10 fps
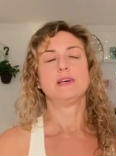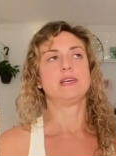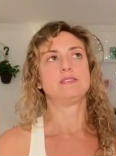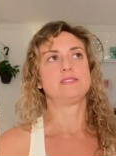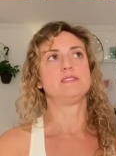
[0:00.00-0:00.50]

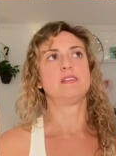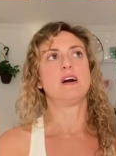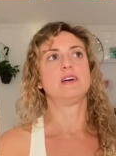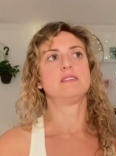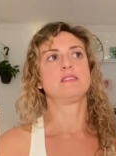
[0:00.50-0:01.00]
It's
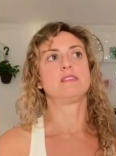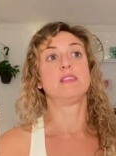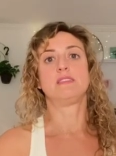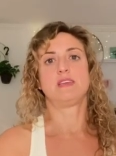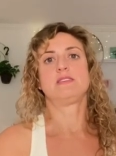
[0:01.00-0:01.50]
not the
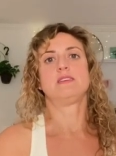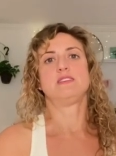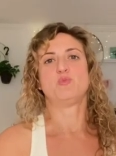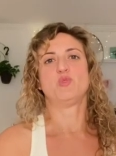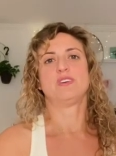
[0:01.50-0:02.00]
thing
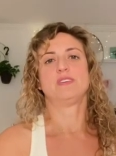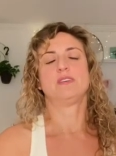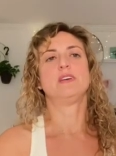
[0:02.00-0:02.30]
anymore.